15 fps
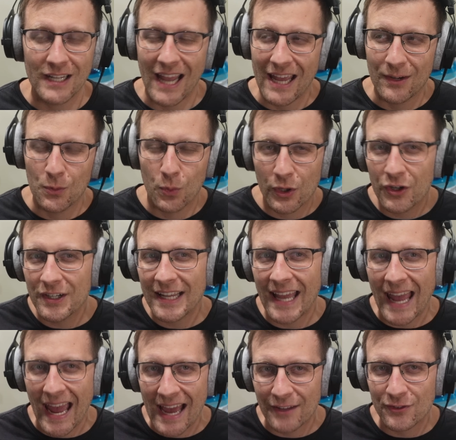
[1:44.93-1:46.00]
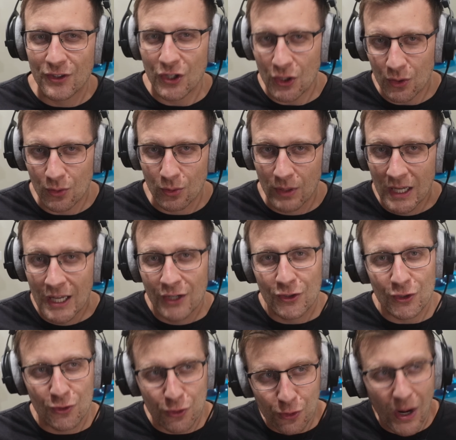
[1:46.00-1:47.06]
and we're going to ask you to
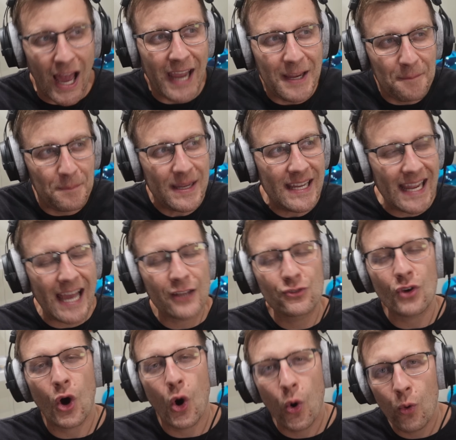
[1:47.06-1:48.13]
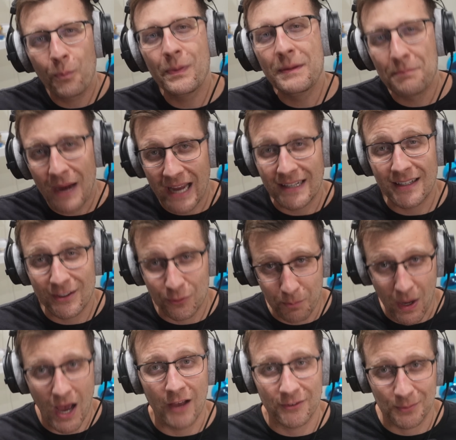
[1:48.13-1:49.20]
try and be as open-minded as
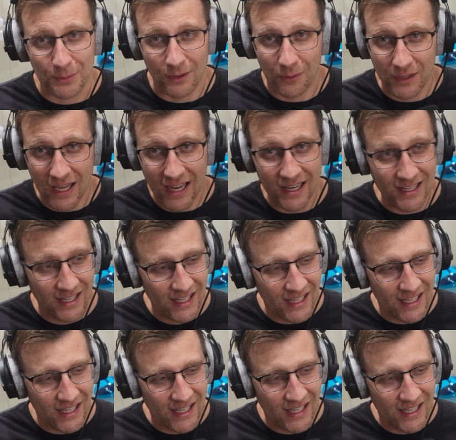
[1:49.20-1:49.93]
possible, okay?